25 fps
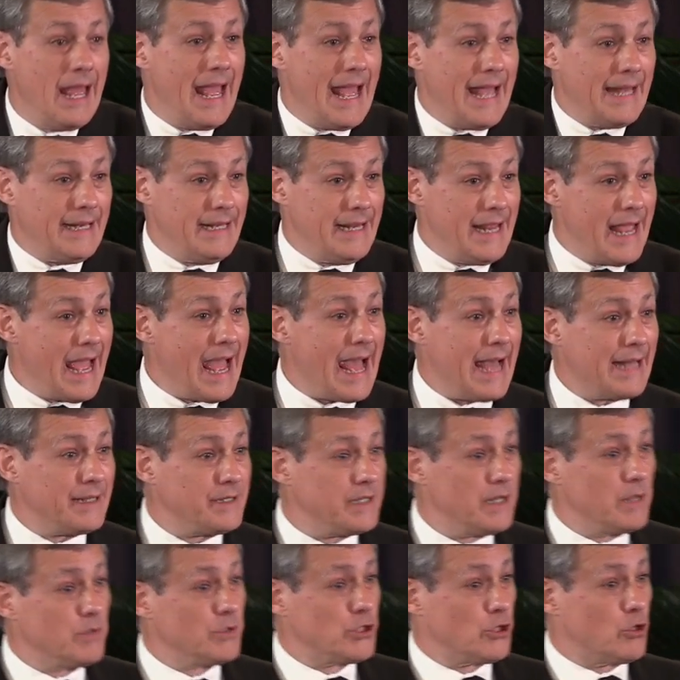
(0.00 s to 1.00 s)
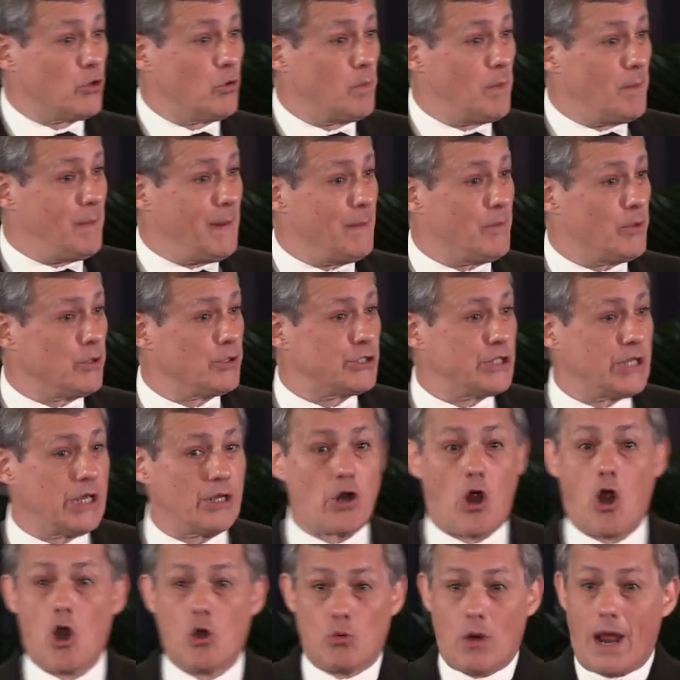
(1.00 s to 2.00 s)
And yet, it was a group of people who said,
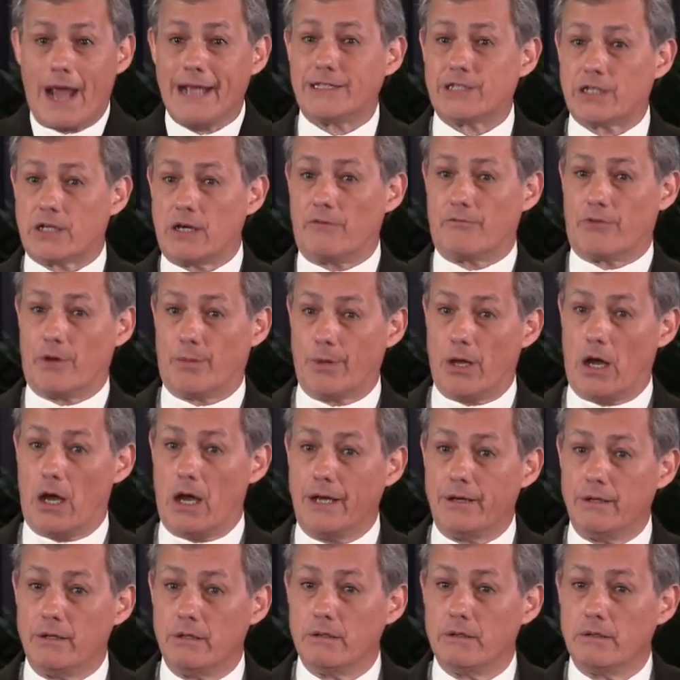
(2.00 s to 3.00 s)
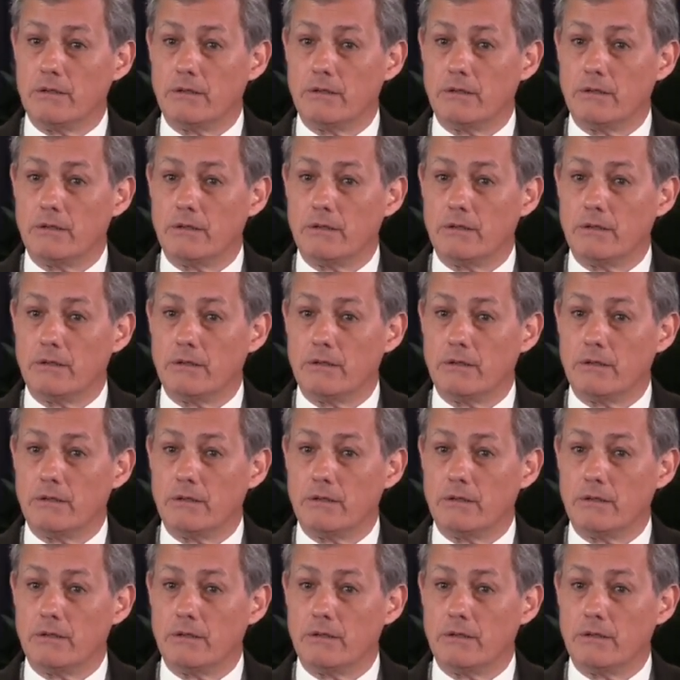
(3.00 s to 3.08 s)
Our rights come from God,